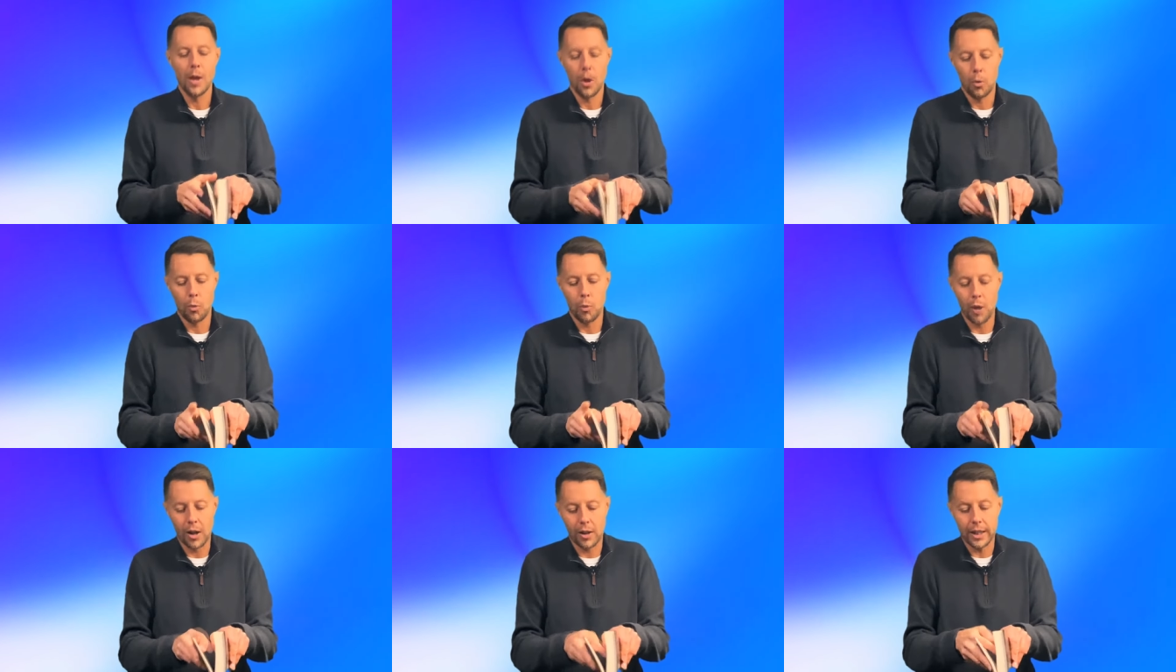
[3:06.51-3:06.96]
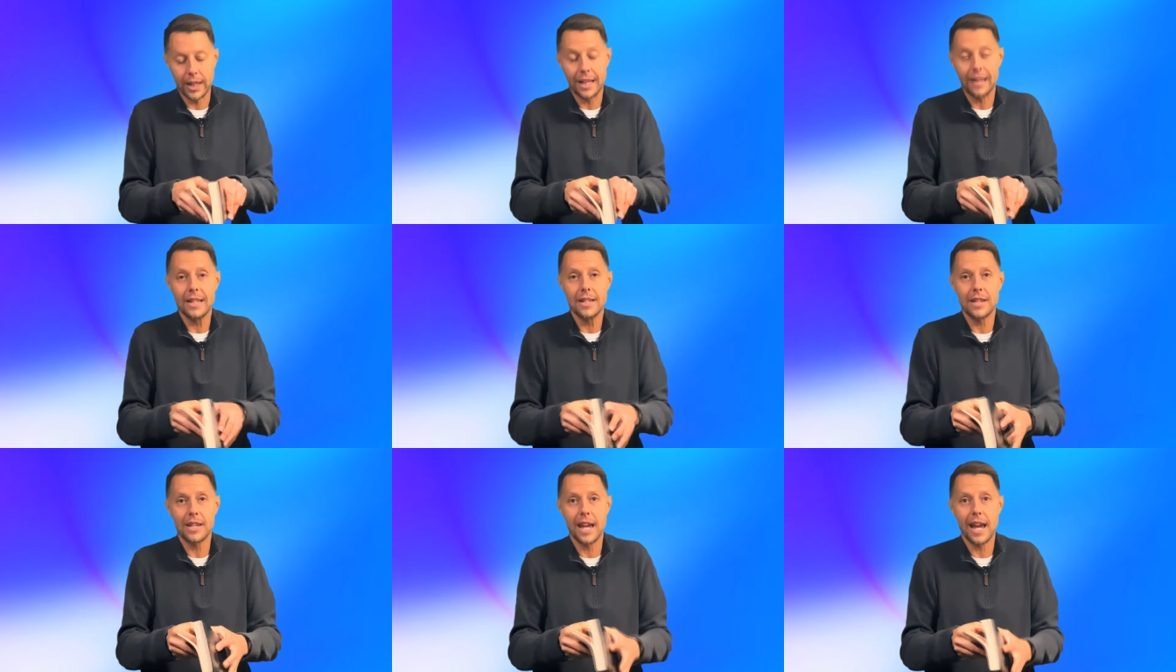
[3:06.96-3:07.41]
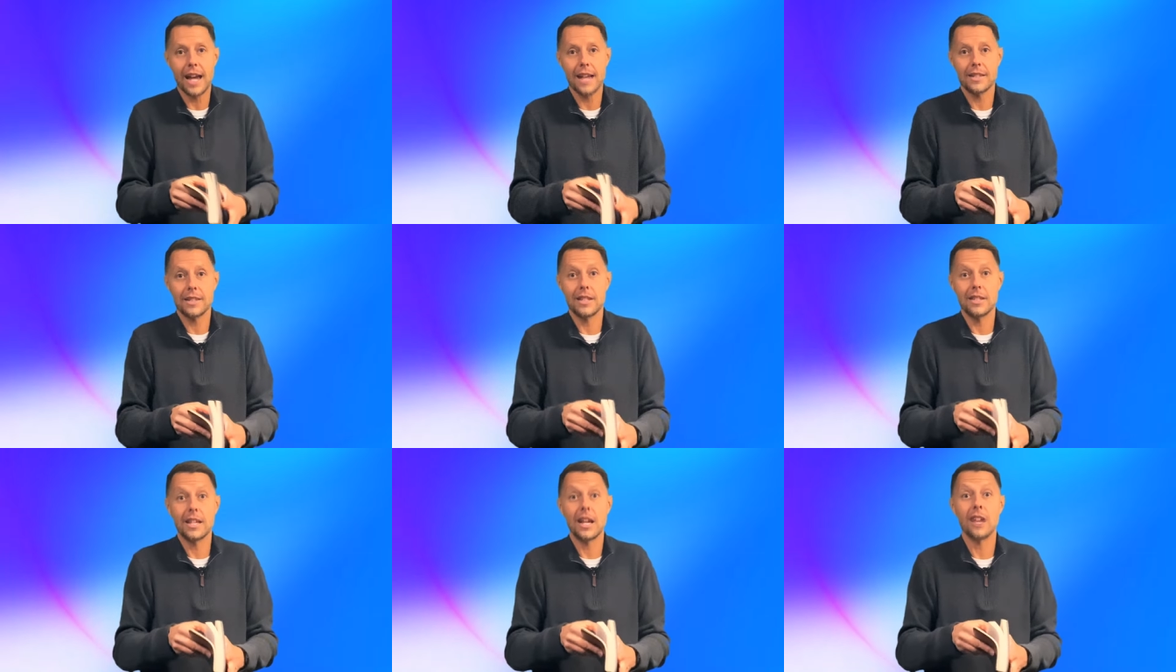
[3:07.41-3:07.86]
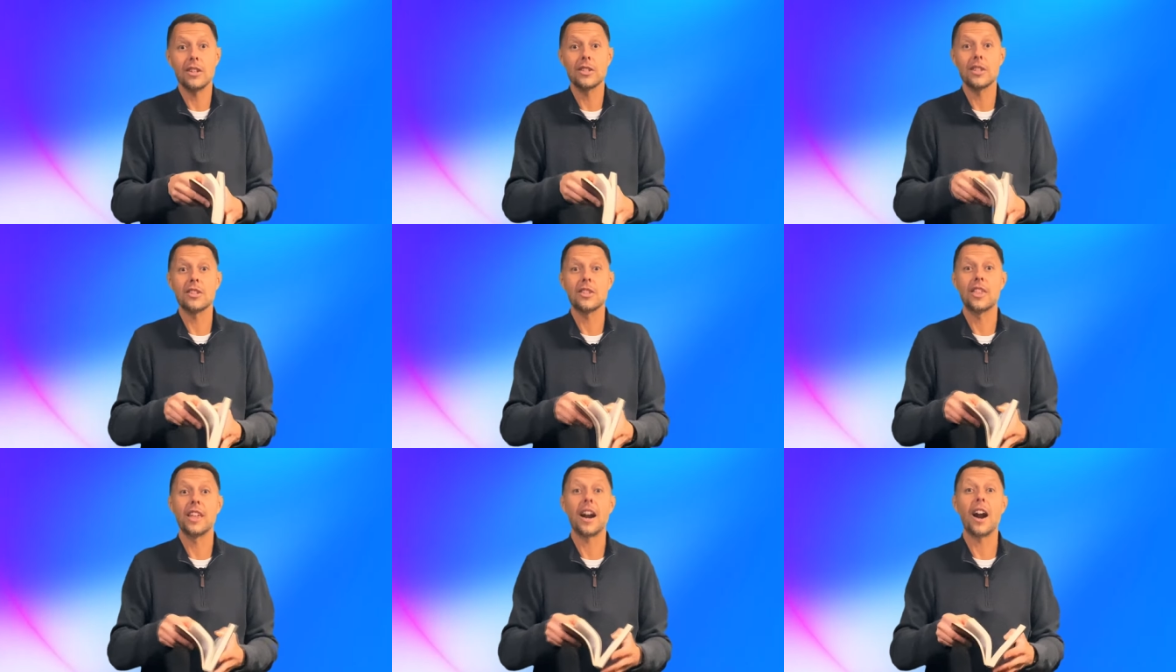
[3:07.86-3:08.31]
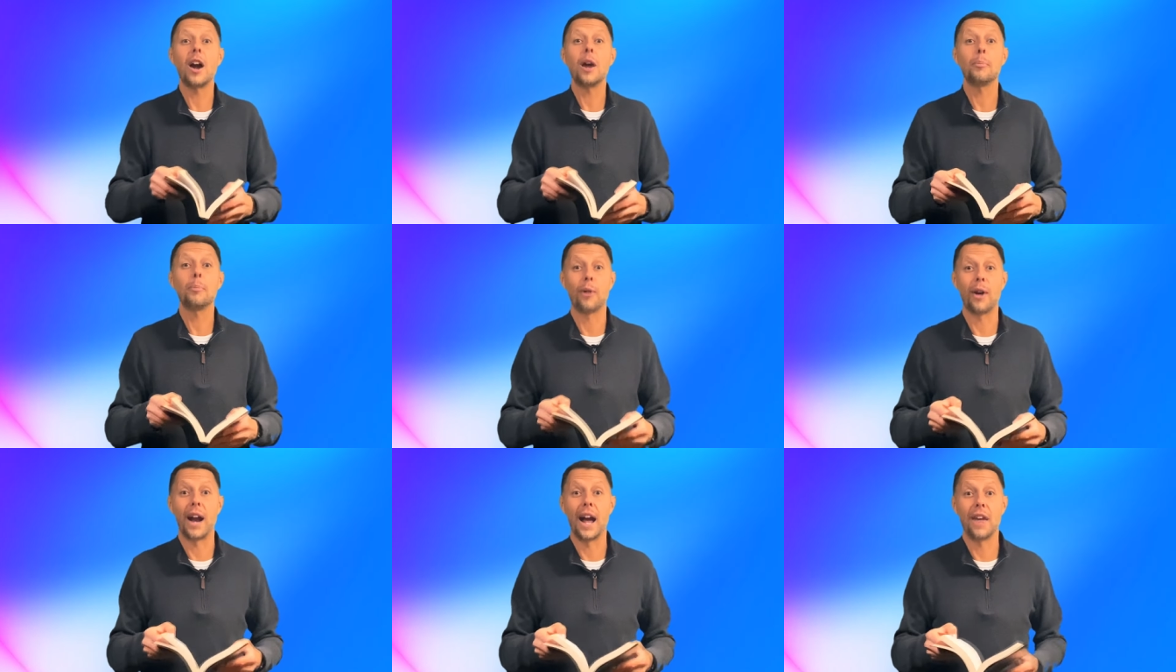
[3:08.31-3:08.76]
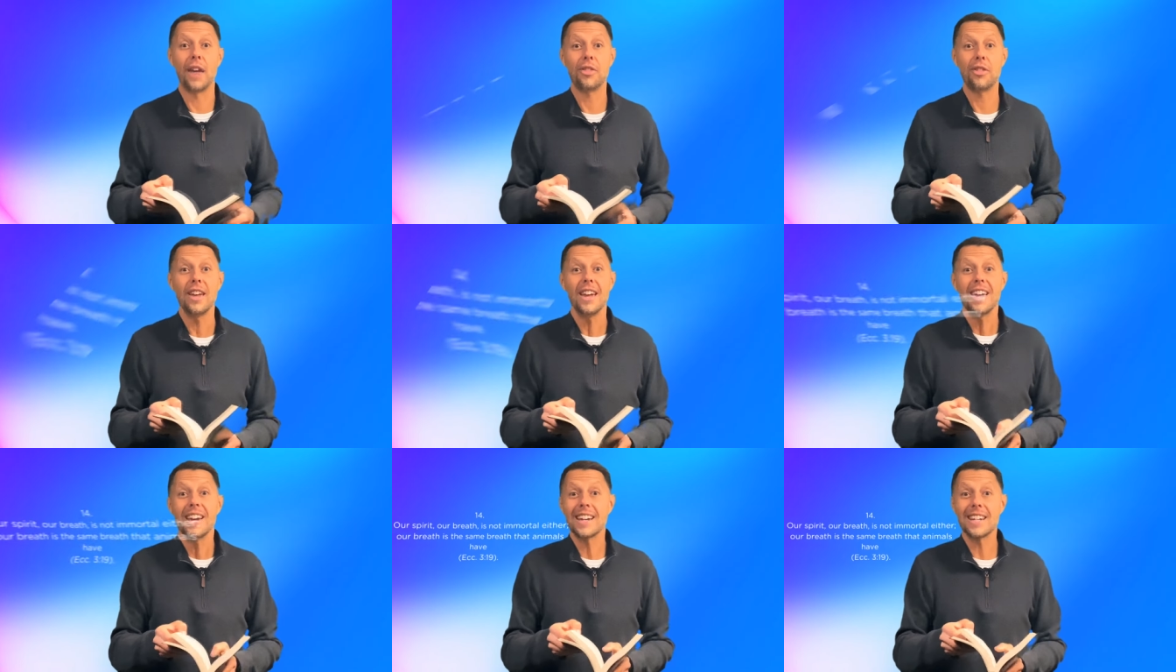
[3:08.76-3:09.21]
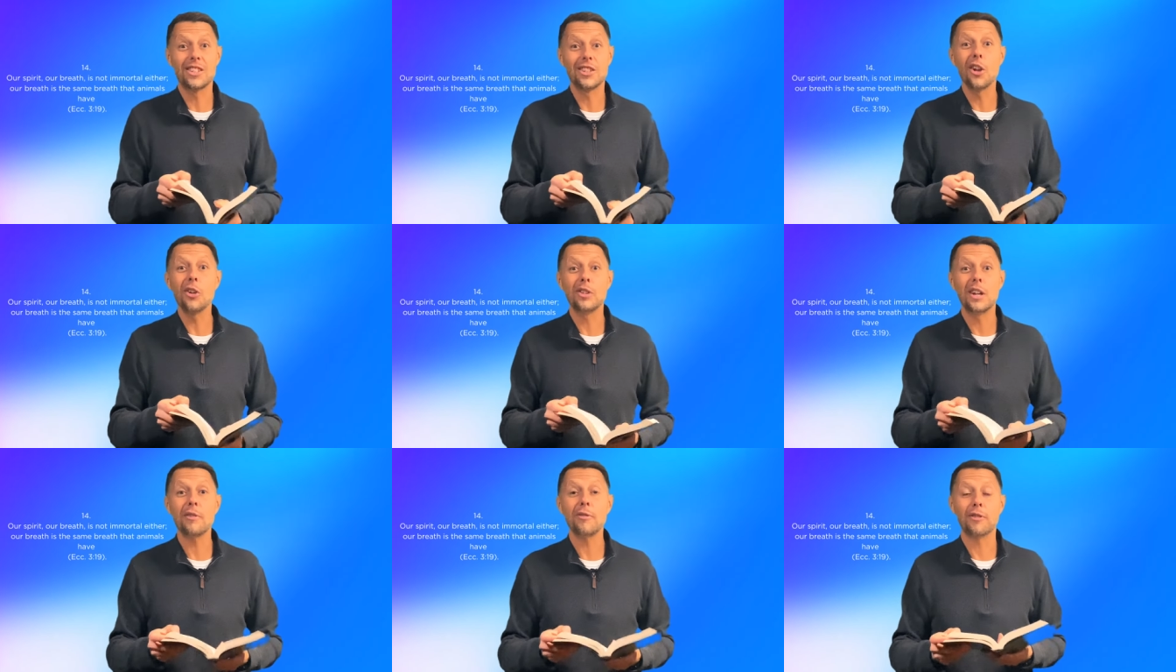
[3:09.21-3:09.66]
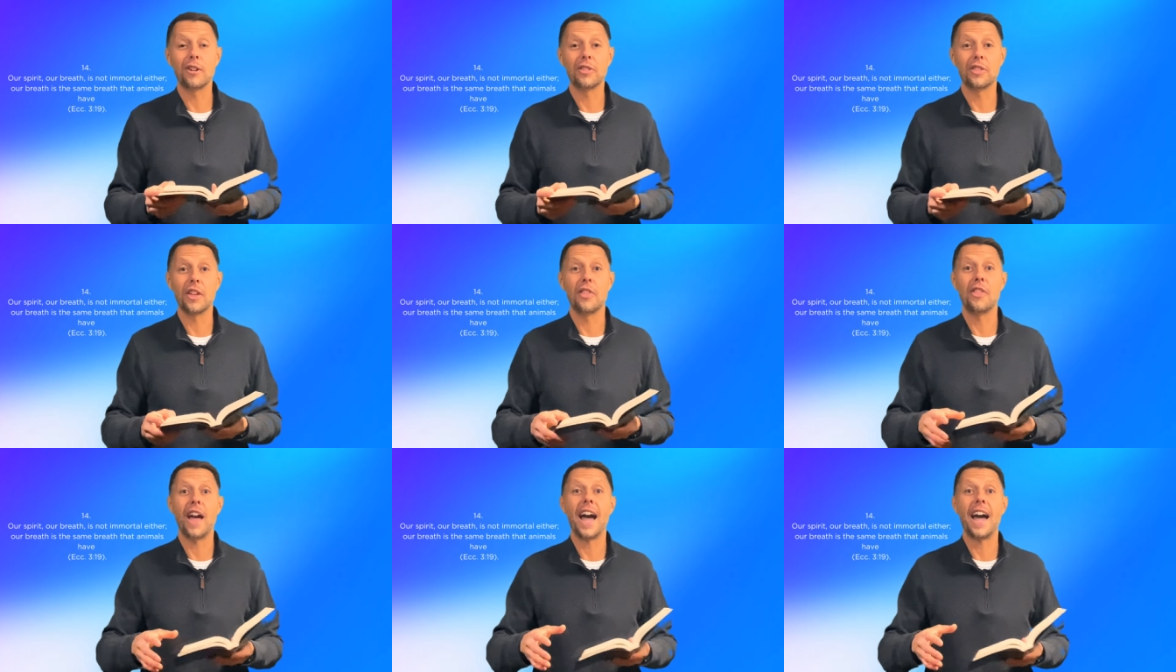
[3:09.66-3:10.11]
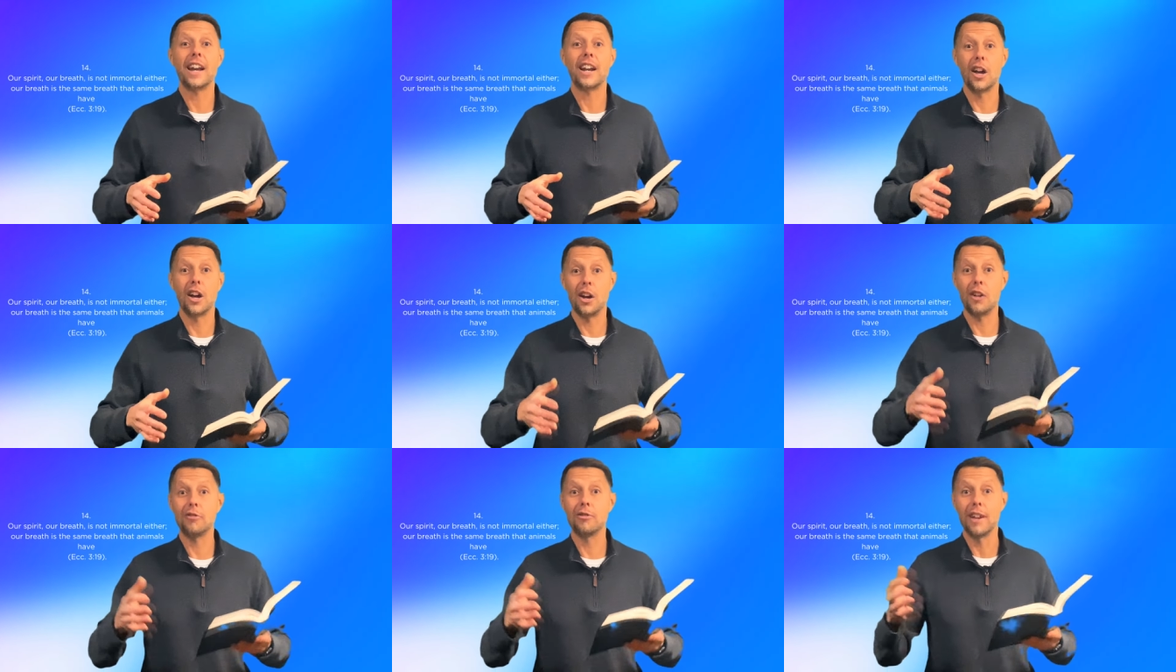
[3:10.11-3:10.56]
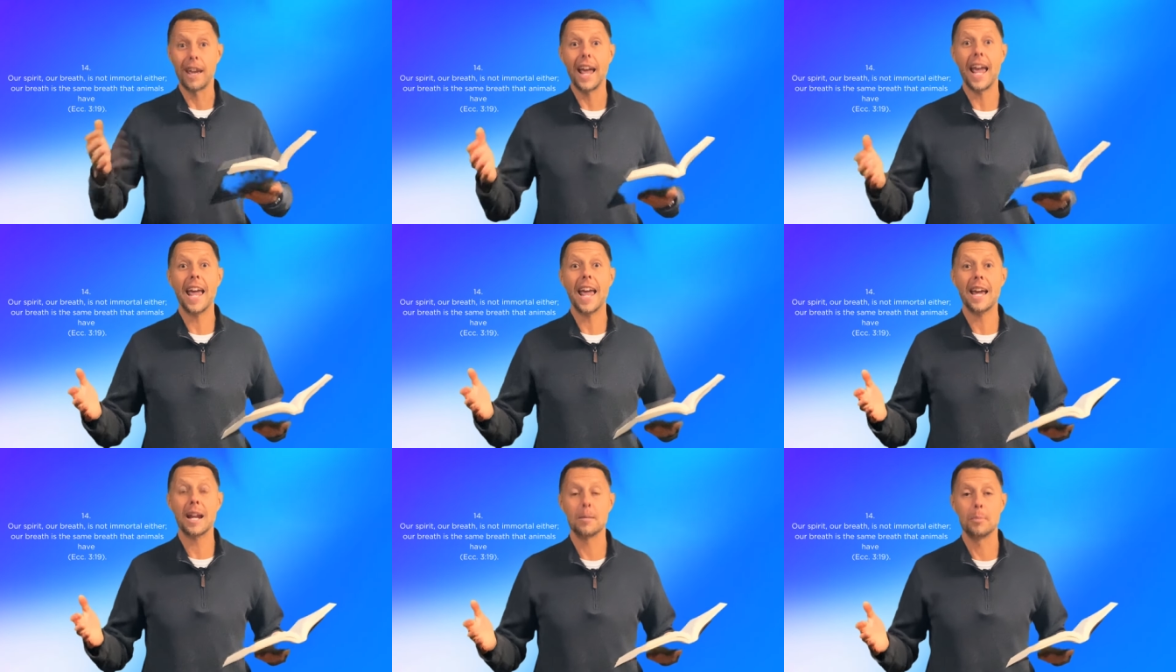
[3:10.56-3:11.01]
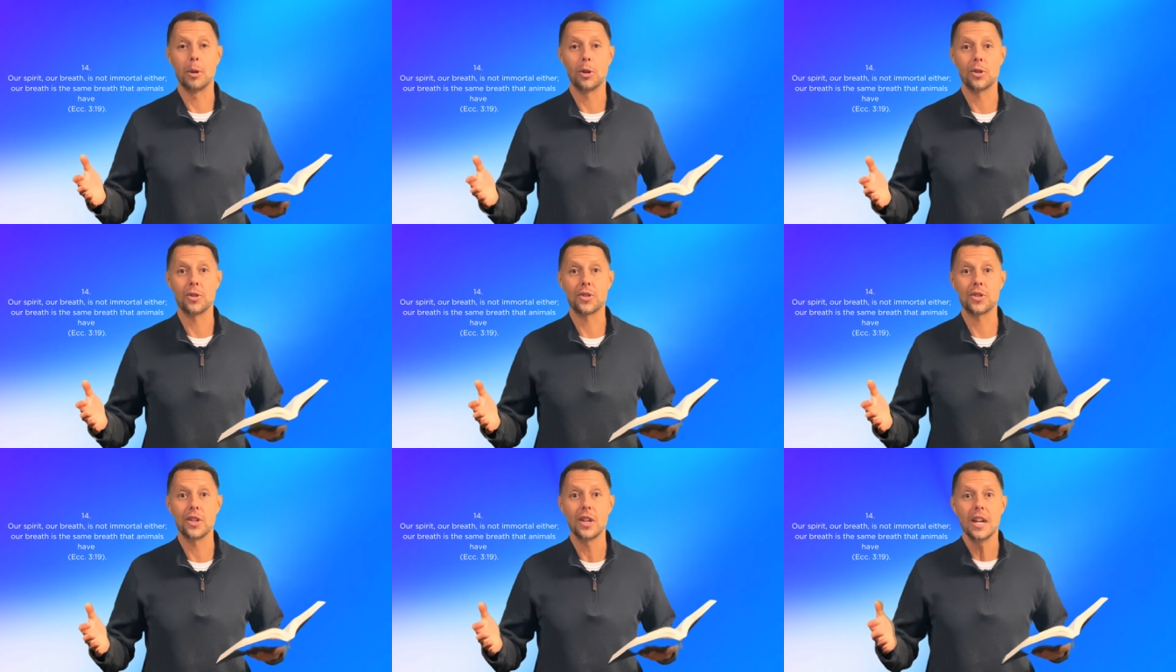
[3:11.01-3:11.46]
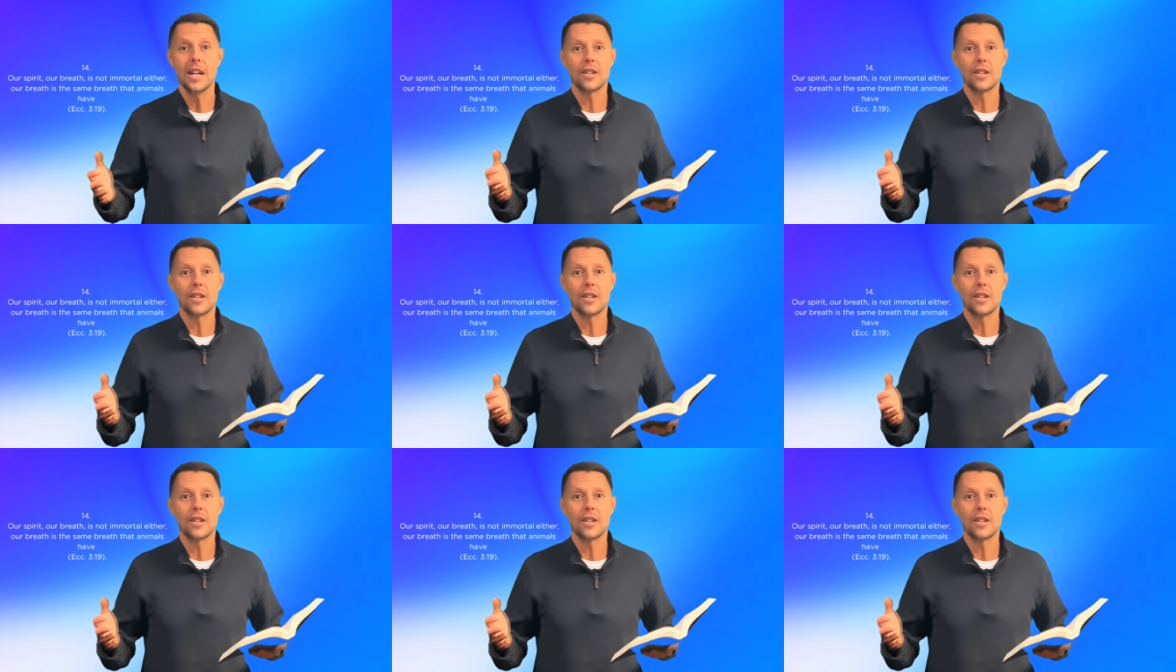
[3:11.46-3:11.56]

Well, Ecclesiastes tells us that our breath is no different than that of animals.